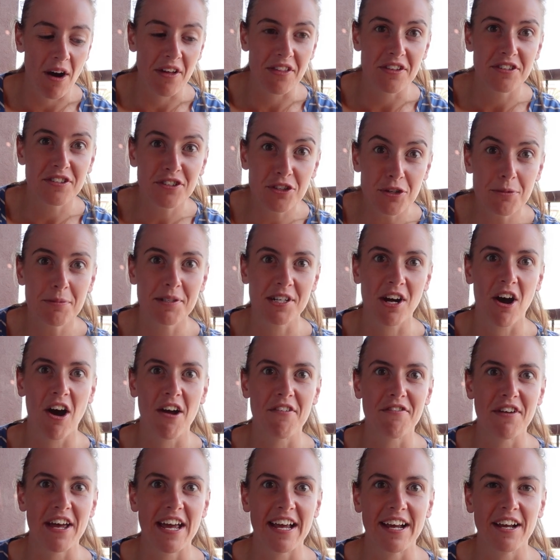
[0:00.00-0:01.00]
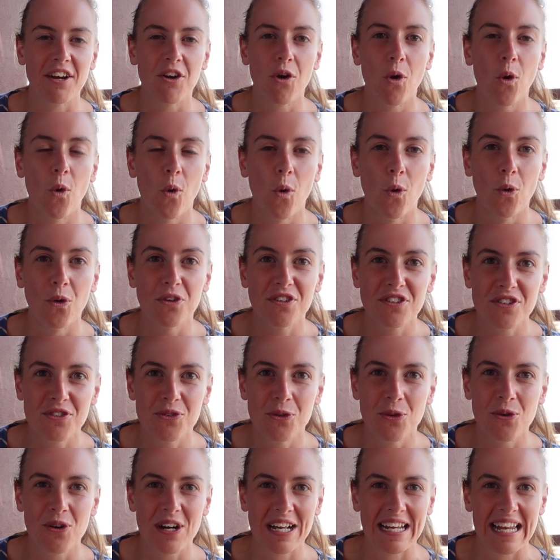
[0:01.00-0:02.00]
either scuba diving or
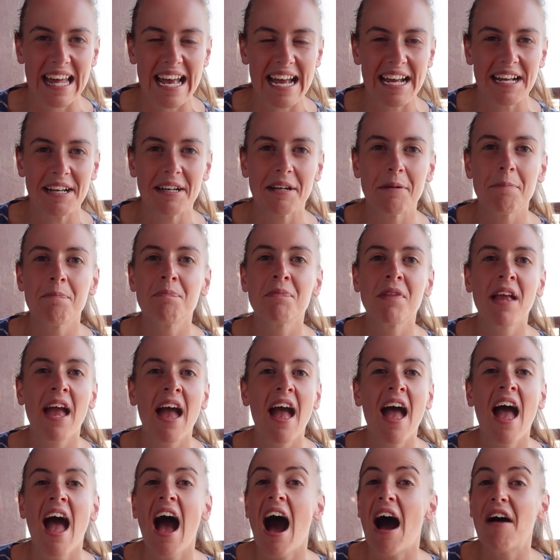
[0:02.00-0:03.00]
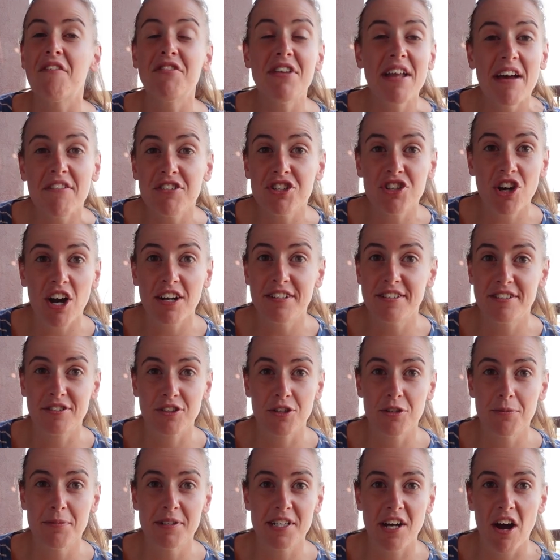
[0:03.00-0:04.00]
snorkeling. I've never tried
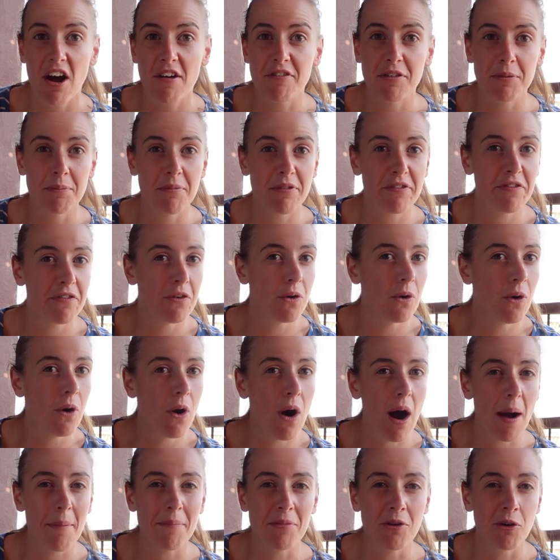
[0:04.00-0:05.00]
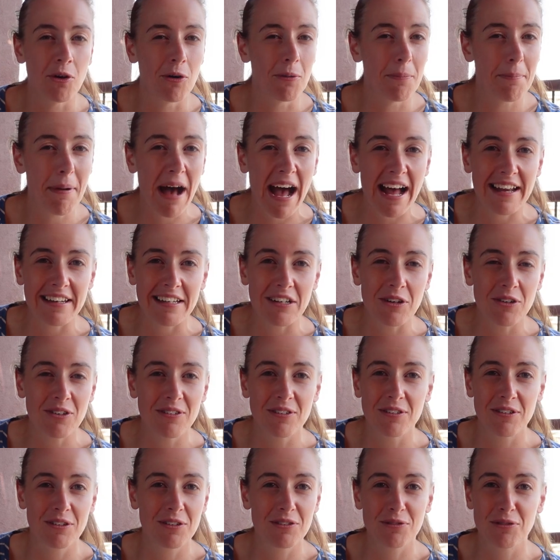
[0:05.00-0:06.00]
scuba diving before, I'm not PADI
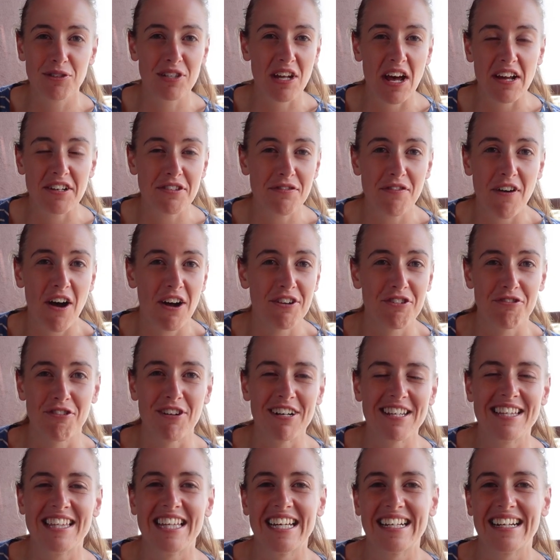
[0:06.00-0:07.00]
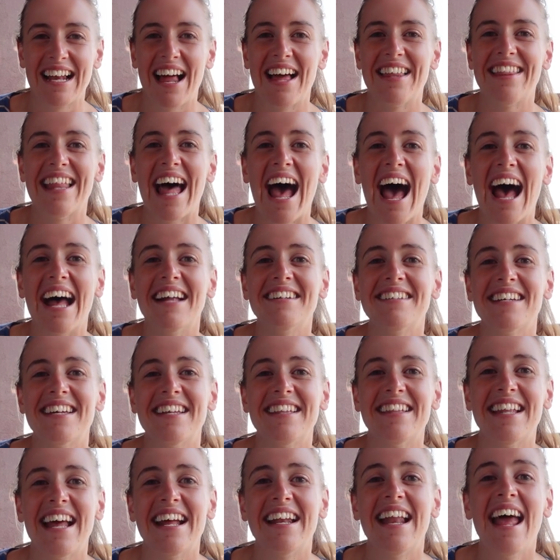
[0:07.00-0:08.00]
certified or anything like that.
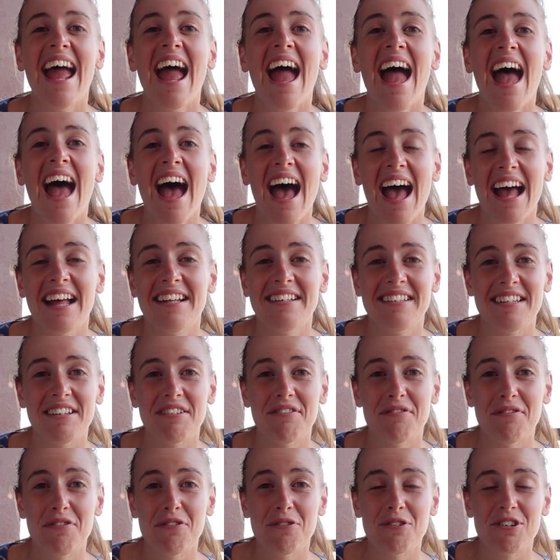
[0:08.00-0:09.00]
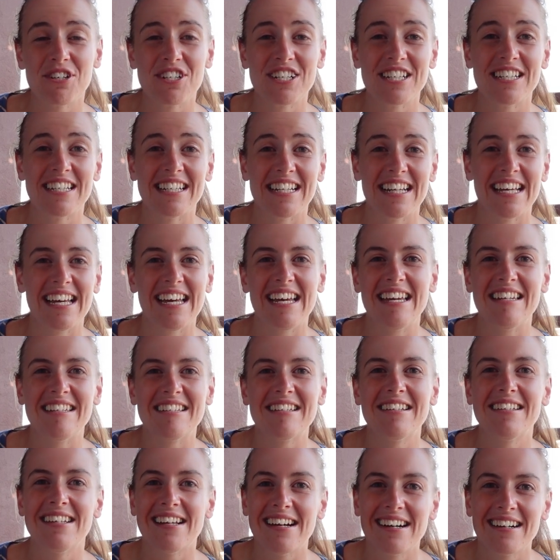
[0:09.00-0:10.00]
And then Andy, unfortunately,
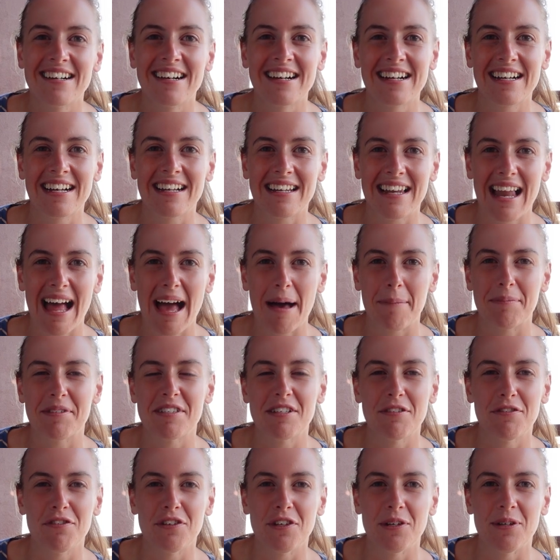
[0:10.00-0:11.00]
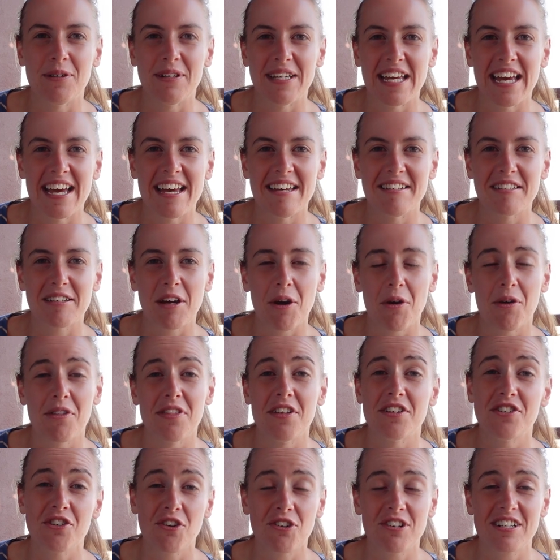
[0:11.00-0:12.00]
his lung collapsed a few years ago,
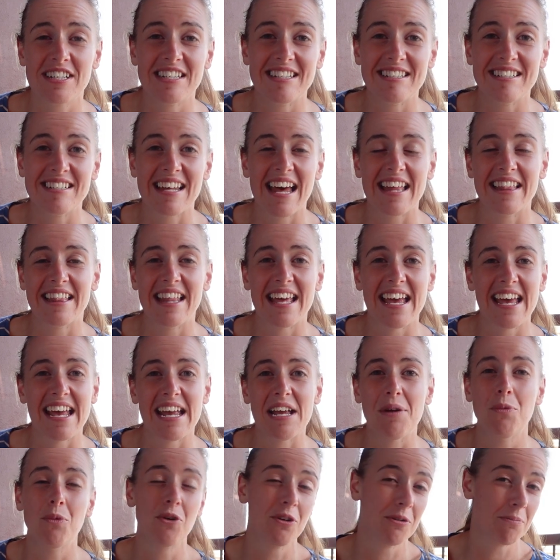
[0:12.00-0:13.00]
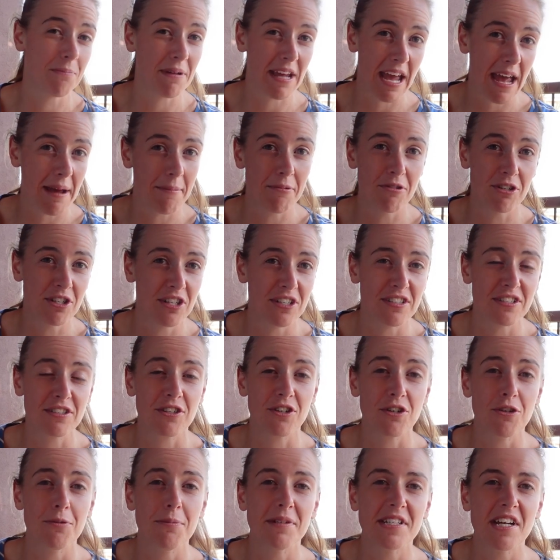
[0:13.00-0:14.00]
and the doctors said that he wouldn't be able to
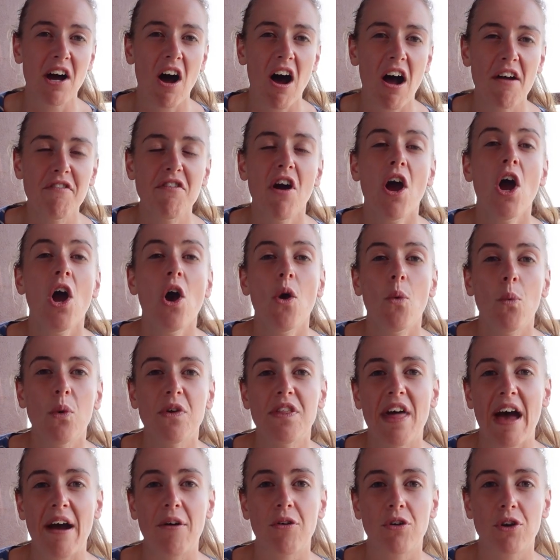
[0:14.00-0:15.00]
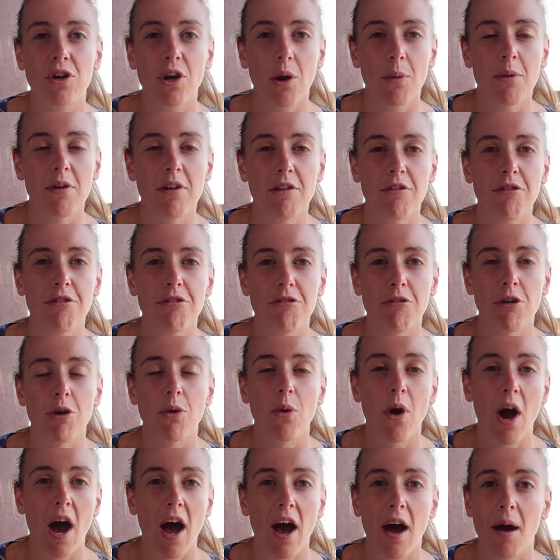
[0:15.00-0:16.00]
scuba dive without going
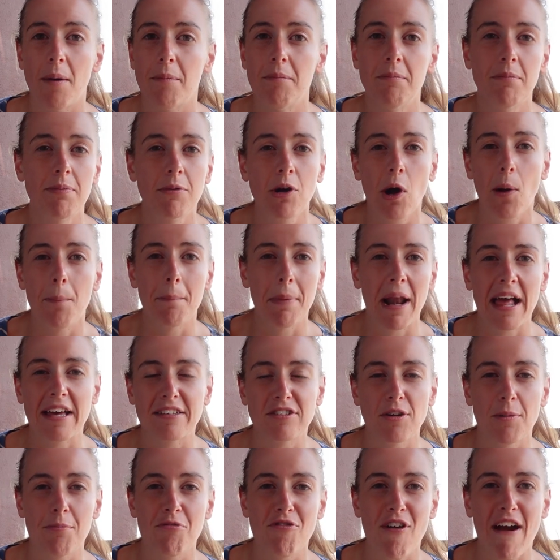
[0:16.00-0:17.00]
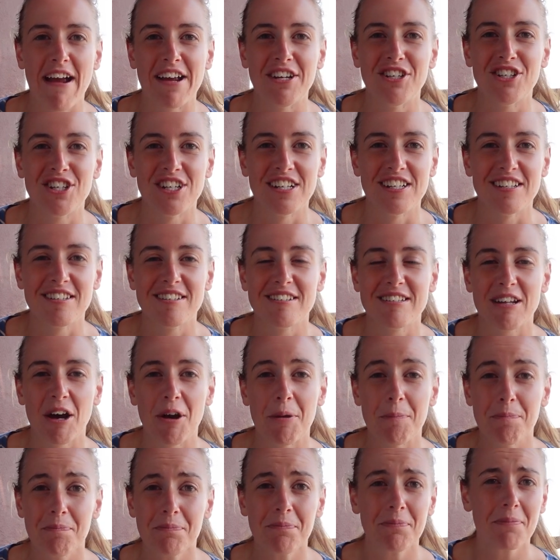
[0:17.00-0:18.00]
through complex operations.
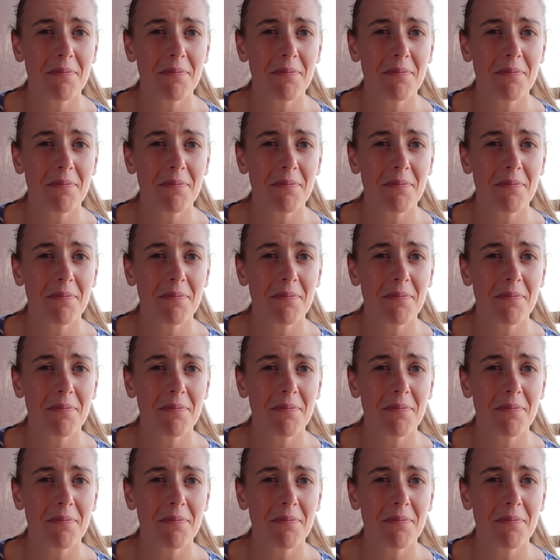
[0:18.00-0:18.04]
So